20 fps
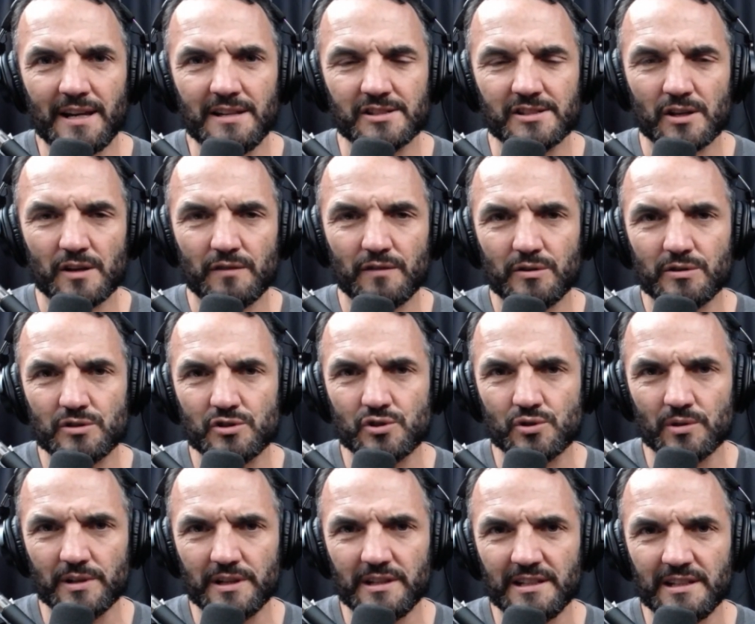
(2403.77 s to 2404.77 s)
So if you
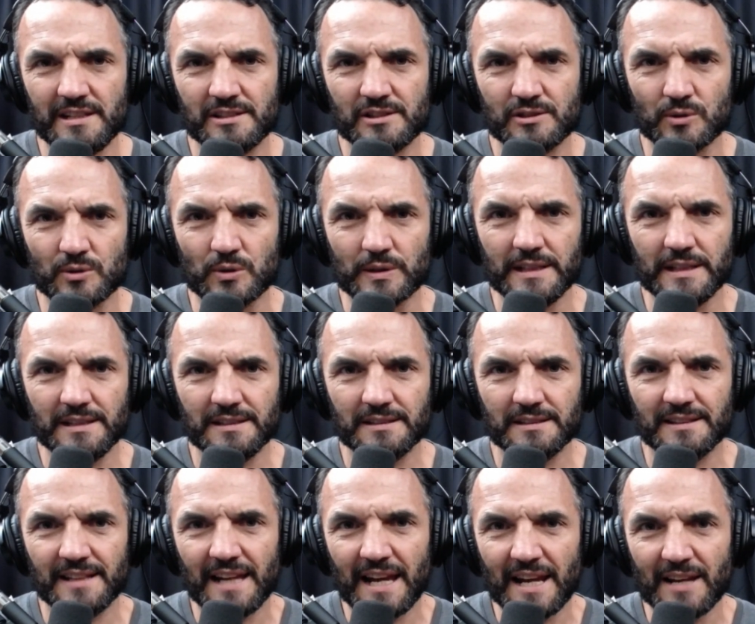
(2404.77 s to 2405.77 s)
enjoy these stories,
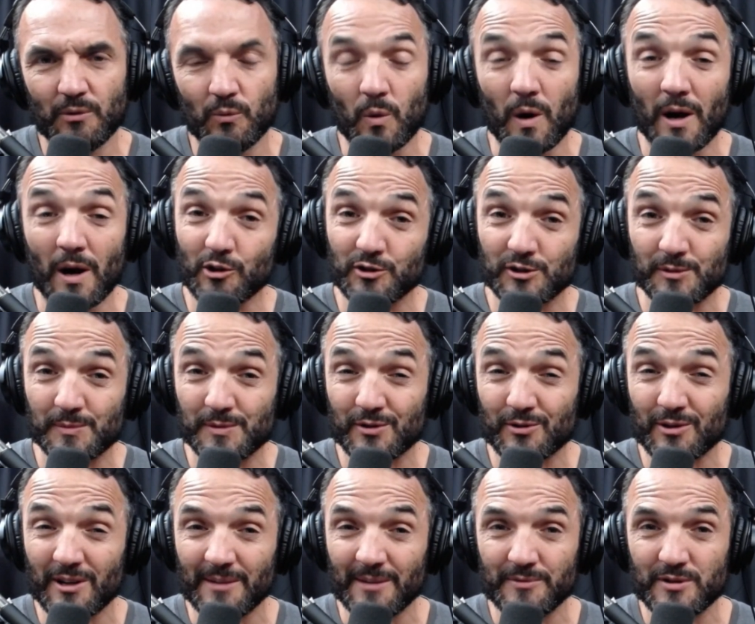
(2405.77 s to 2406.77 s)
then why not
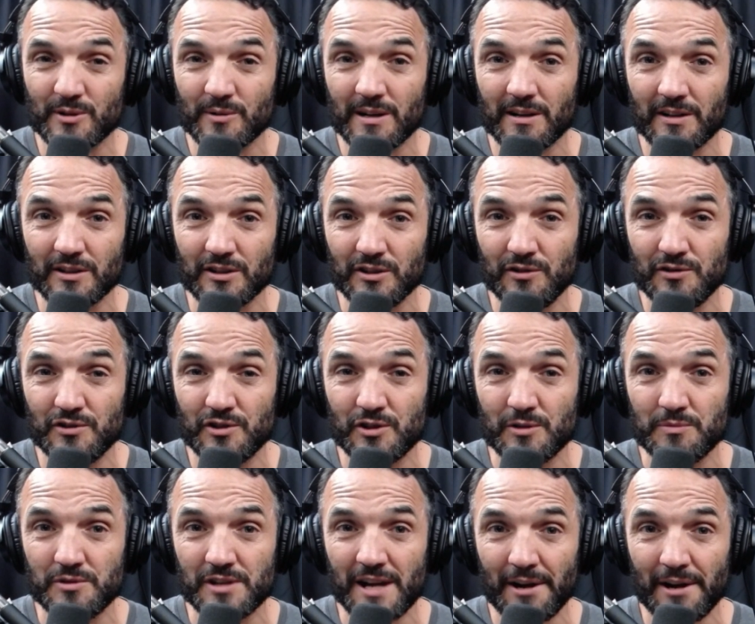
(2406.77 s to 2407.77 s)
subscribe to our YouTube
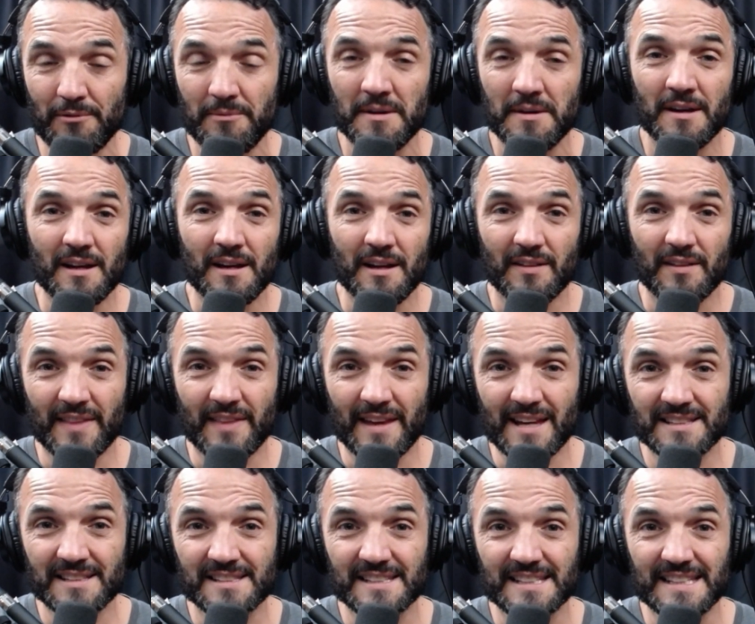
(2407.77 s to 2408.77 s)
channel?
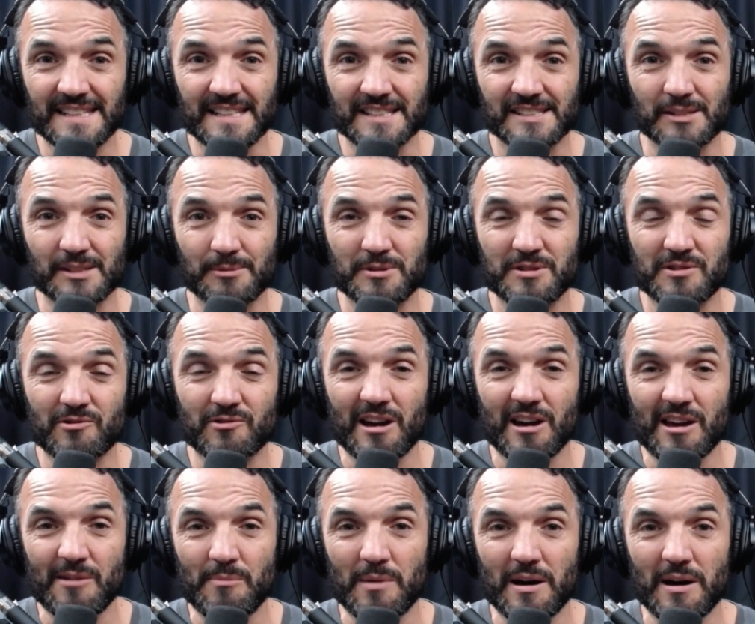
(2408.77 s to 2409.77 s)
There's the
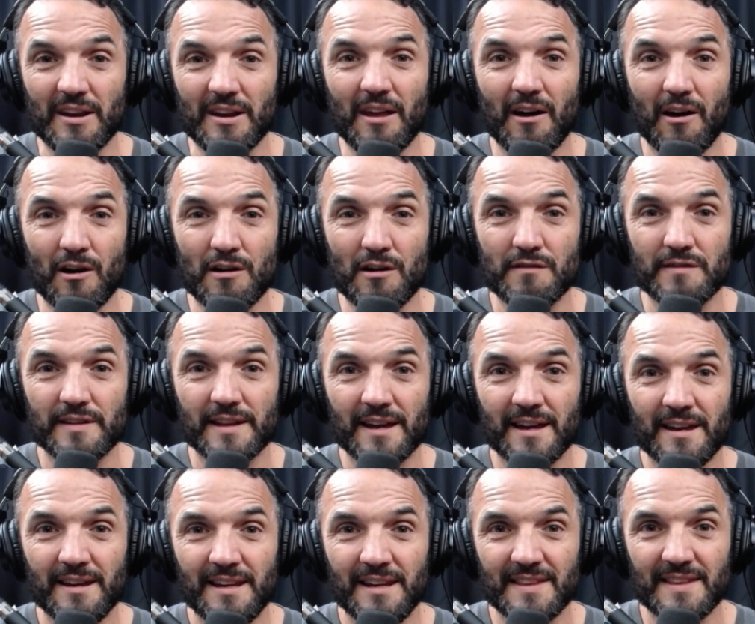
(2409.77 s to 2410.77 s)
subscribe button over
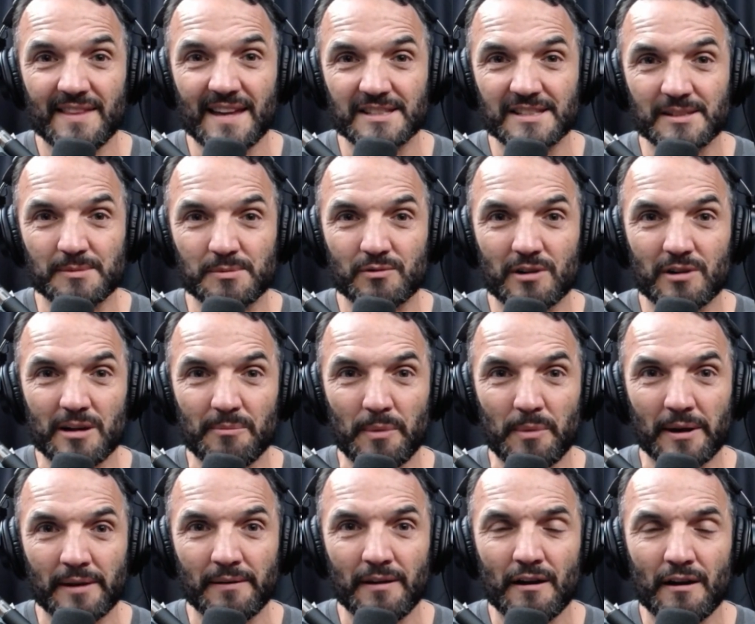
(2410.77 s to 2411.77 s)
there. Hit that subscribe
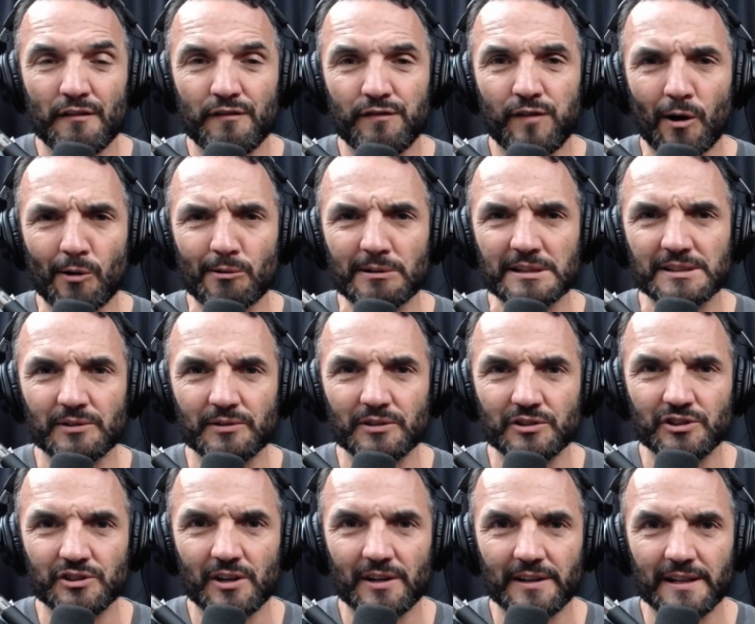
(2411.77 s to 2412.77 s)
button. Follow us on the
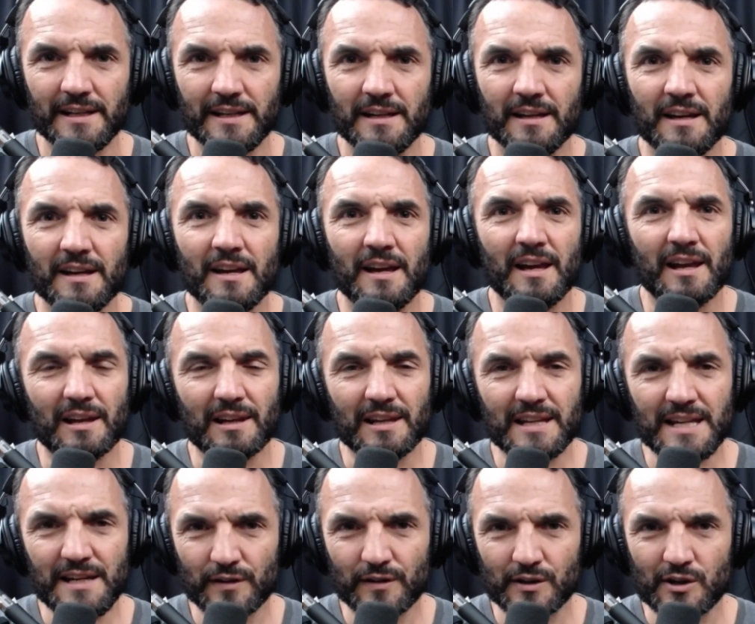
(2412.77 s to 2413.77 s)
journey.
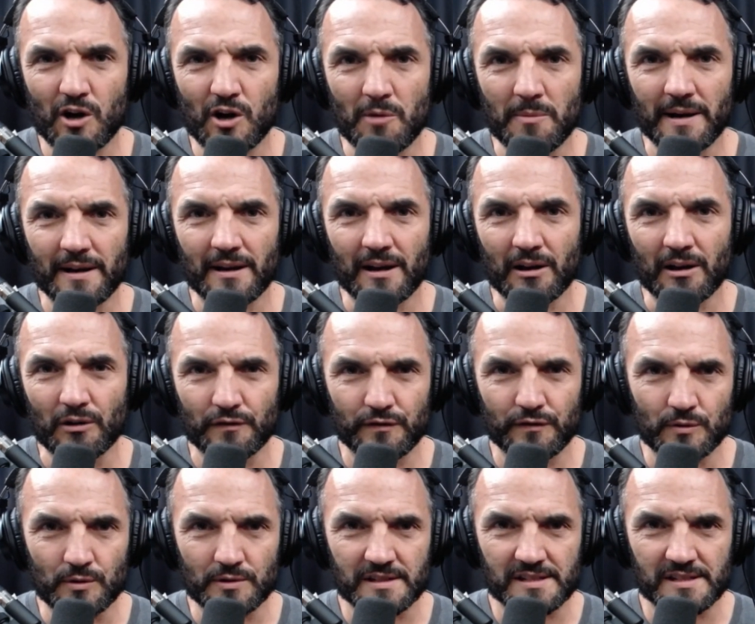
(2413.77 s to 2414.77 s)
Leave a comment. I look
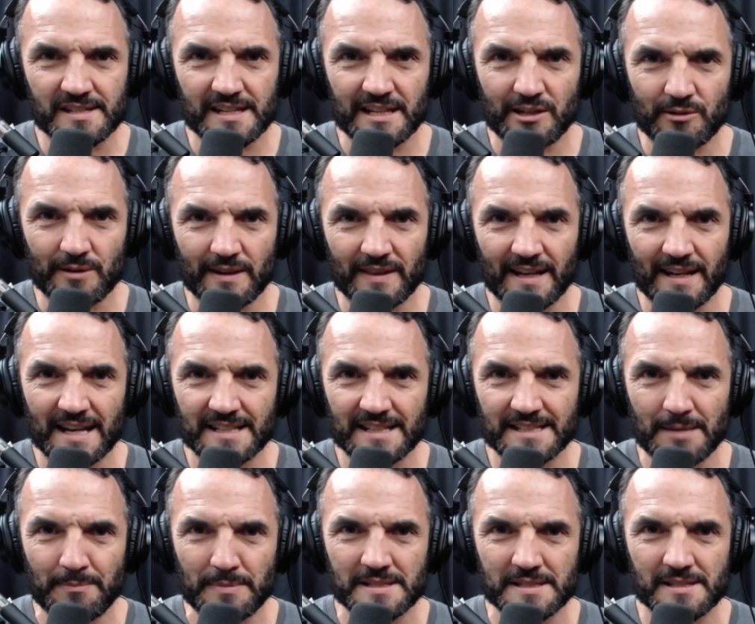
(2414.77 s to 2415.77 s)
forward to seeing you at the next
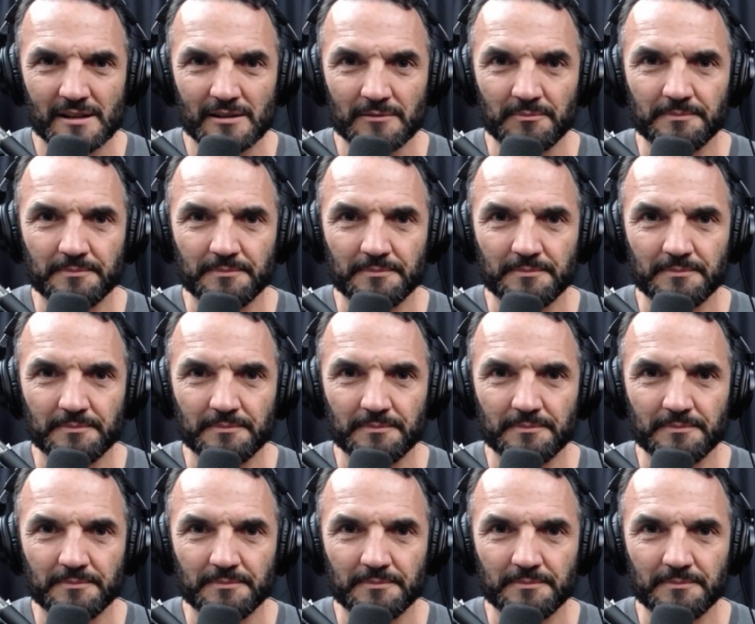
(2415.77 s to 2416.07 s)
episode.